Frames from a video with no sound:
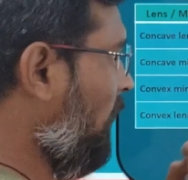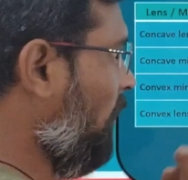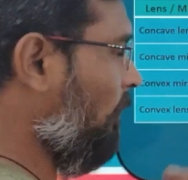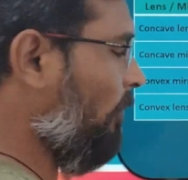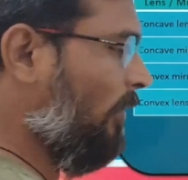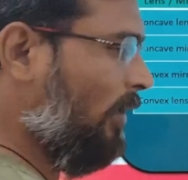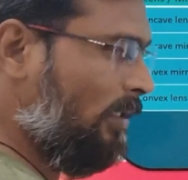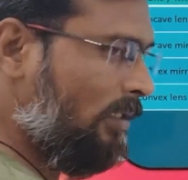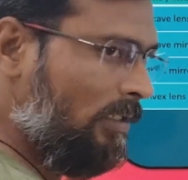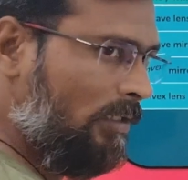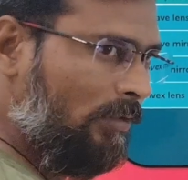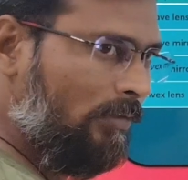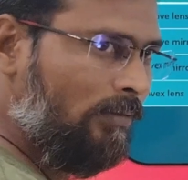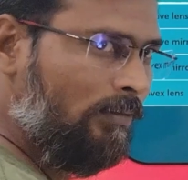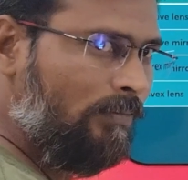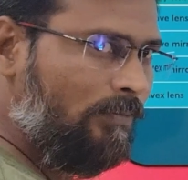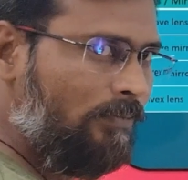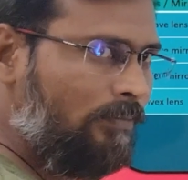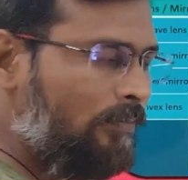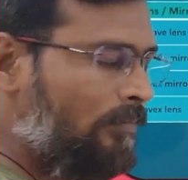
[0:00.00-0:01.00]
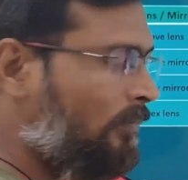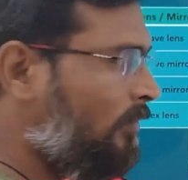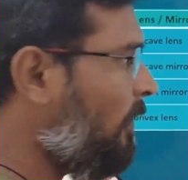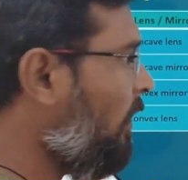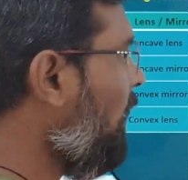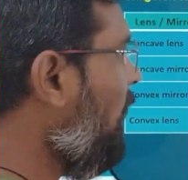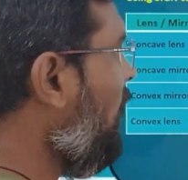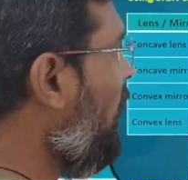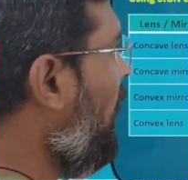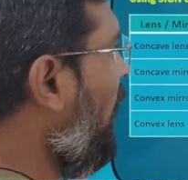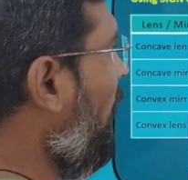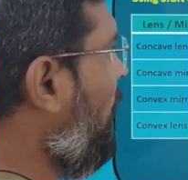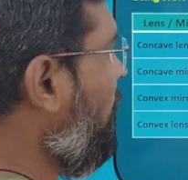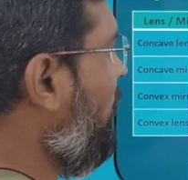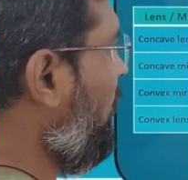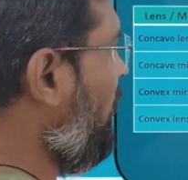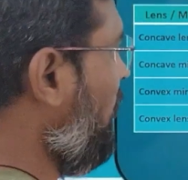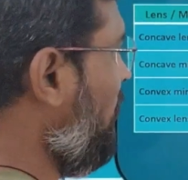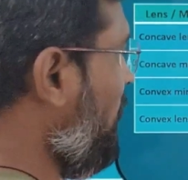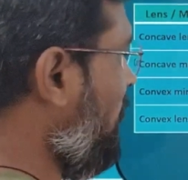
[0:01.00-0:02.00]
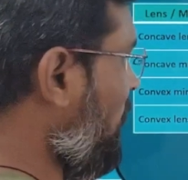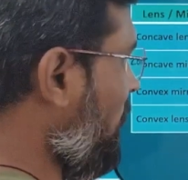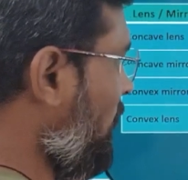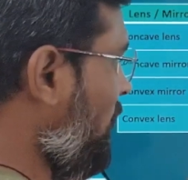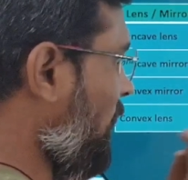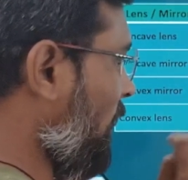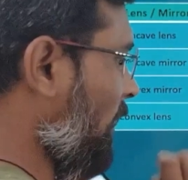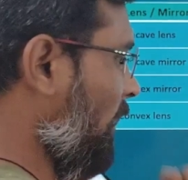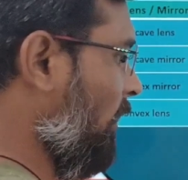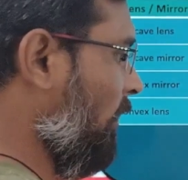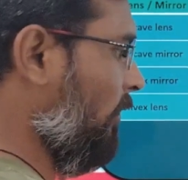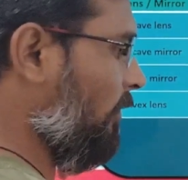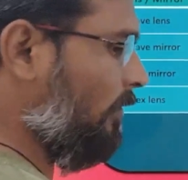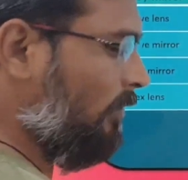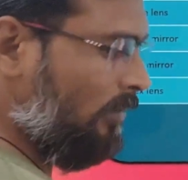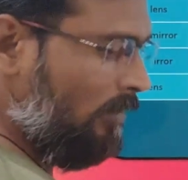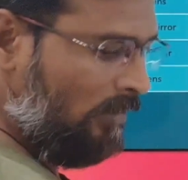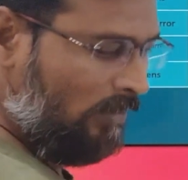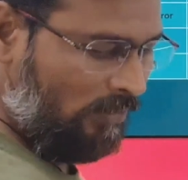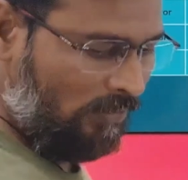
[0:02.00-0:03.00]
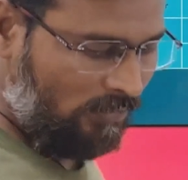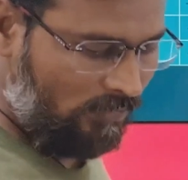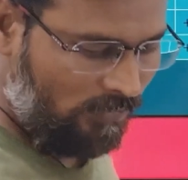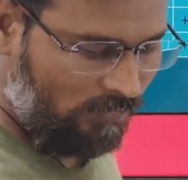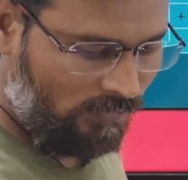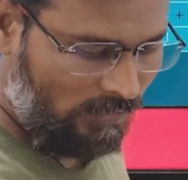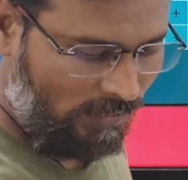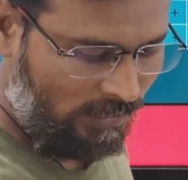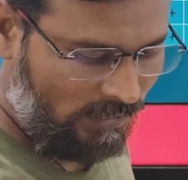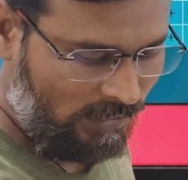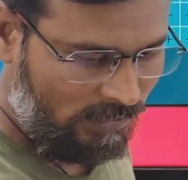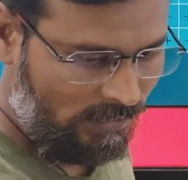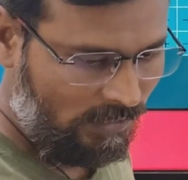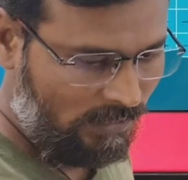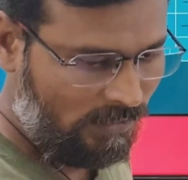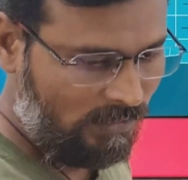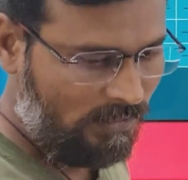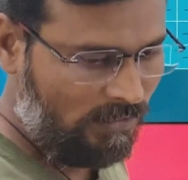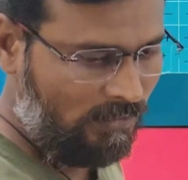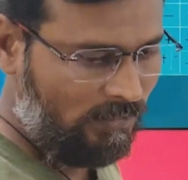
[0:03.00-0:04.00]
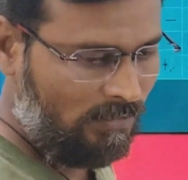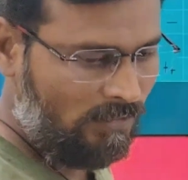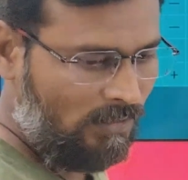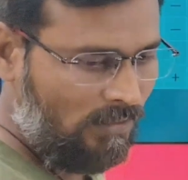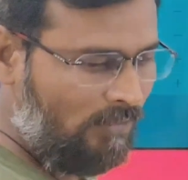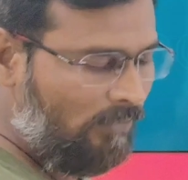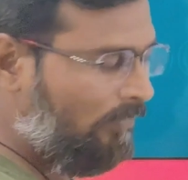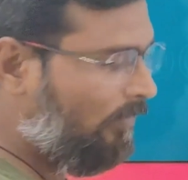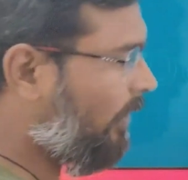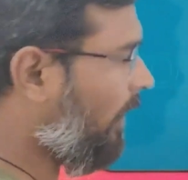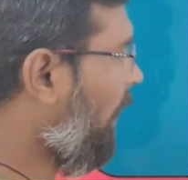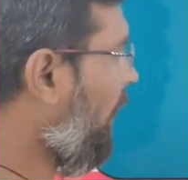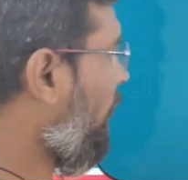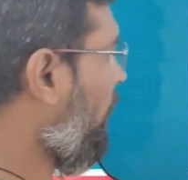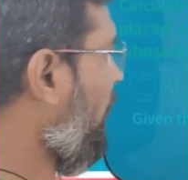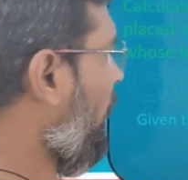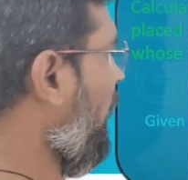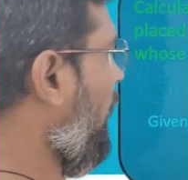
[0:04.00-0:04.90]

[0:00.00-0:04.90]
length positive, object distance negative. So that is the reason we have